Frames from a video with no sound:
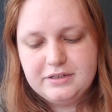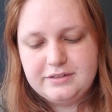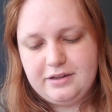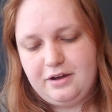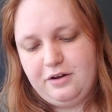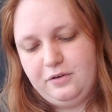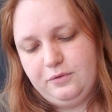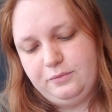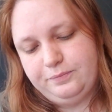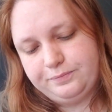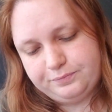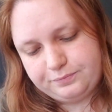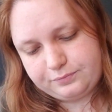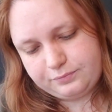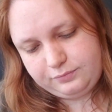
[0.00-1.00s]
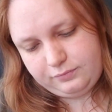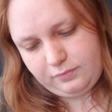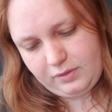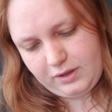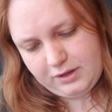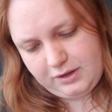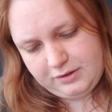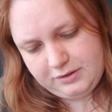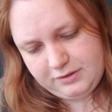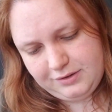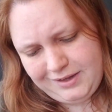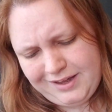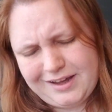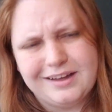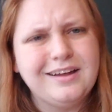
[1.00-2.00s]
So,
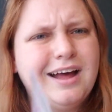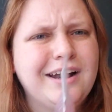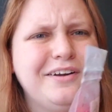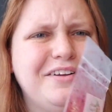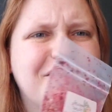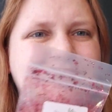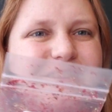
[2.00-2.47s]
yeah, I don't know.